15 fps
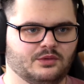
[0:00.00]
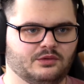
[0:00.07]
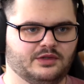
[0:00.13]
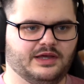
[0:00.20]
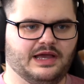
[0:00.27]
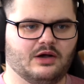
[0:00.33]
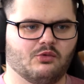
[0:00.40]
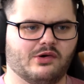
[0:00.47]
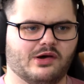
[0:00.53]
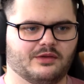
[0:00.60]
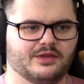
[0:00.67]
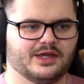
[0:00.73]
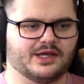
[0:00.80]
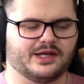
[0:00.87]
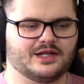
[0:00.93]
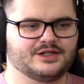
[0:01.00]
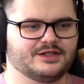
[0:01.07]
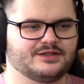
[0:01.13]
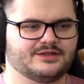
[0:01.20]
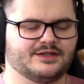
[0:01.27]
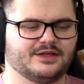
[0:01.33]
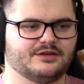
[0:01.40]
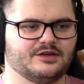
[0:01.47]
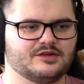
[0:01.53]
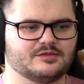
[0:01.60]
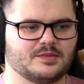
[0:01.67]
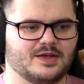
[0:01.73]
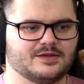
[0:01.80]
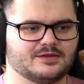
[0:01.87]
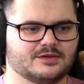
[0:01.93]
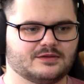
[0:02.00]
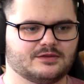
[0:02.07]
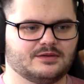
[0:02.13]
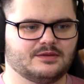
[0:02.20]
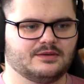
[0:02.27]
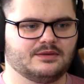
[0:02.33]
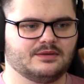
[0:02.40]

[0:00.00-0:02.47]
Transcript: Wonder how well they can actually see in those masks.